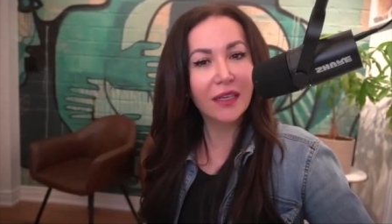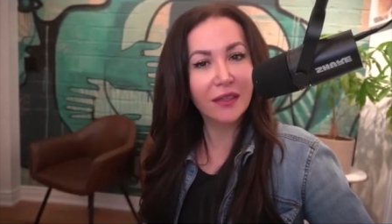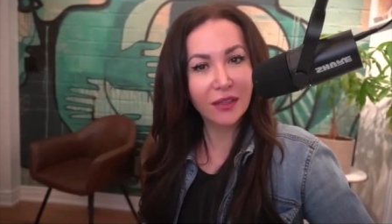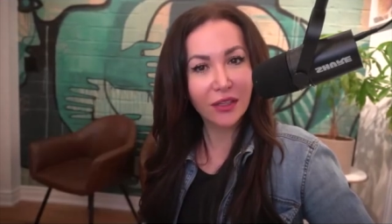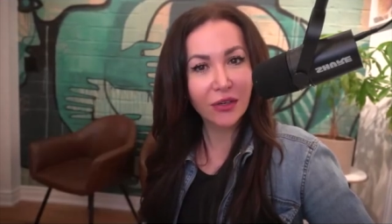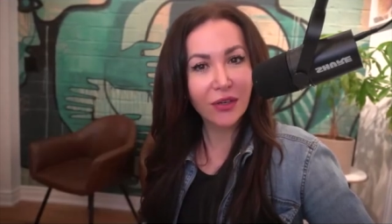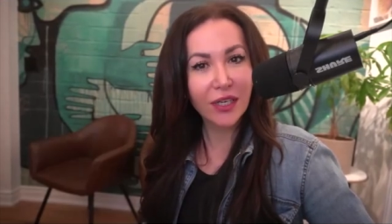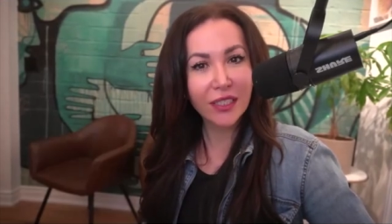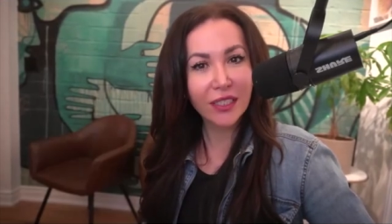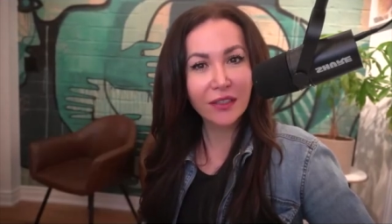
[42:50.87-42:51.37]

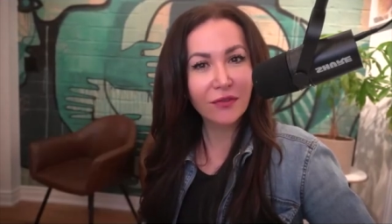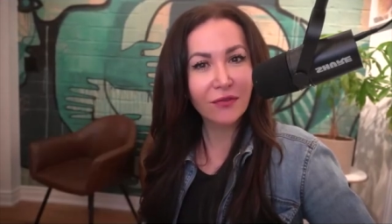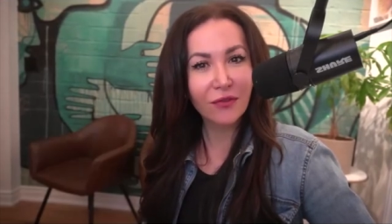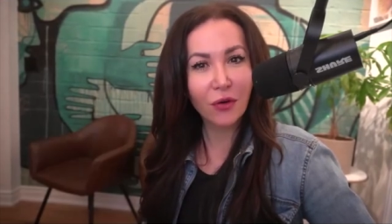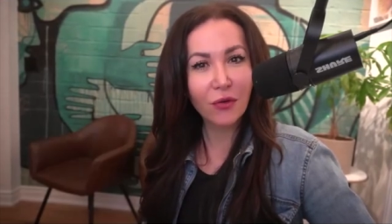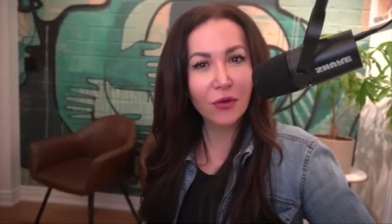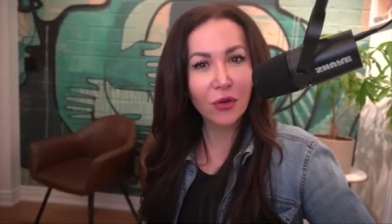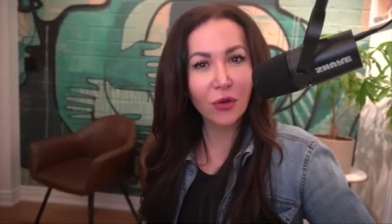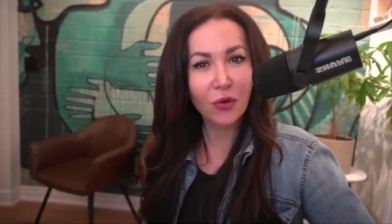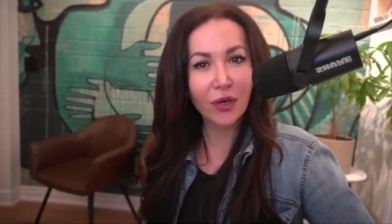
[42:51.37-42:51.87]
there is a
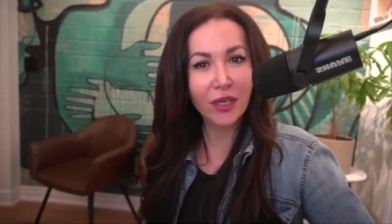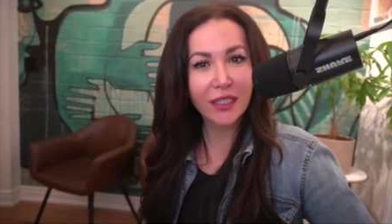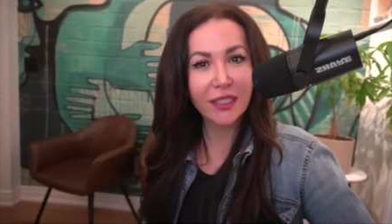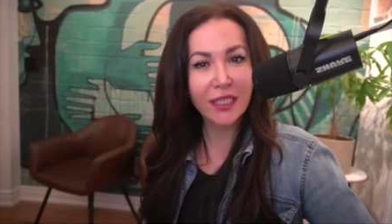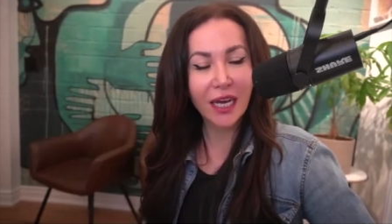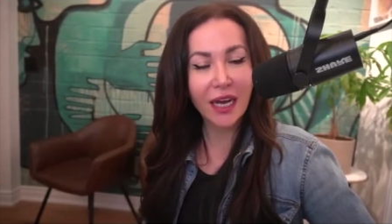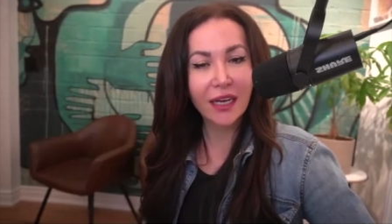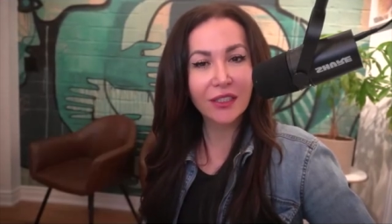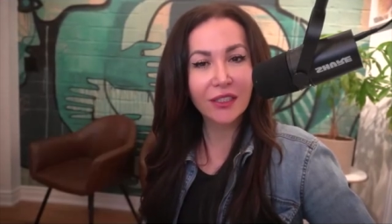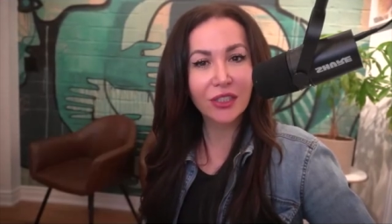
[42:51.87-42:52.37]
folklore
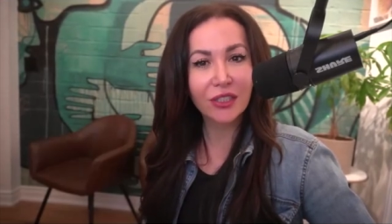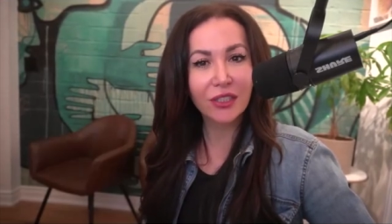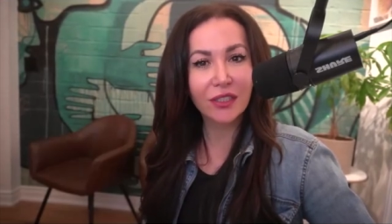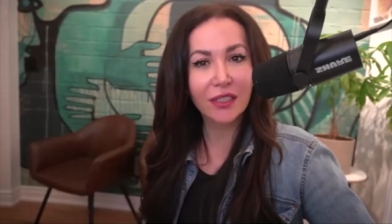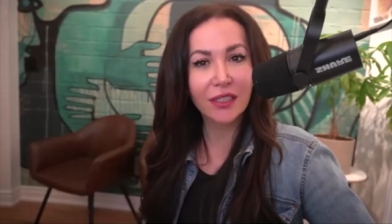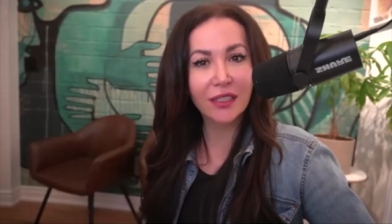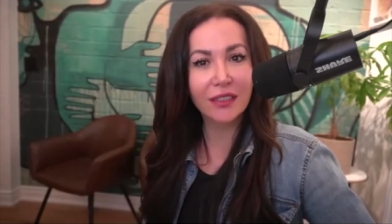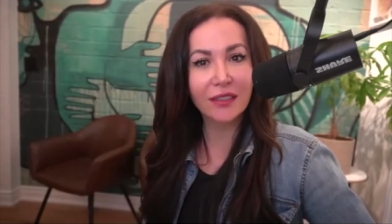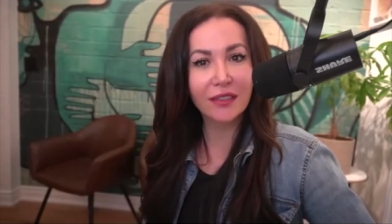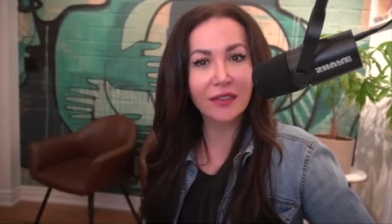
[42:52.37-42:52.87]
attached to
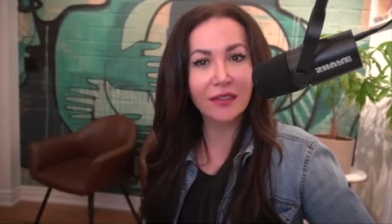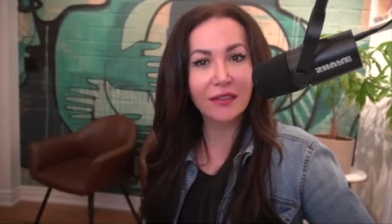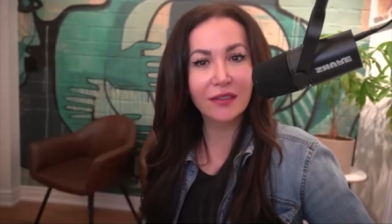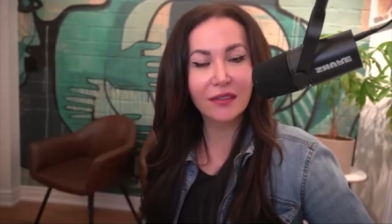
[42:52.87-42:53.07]
this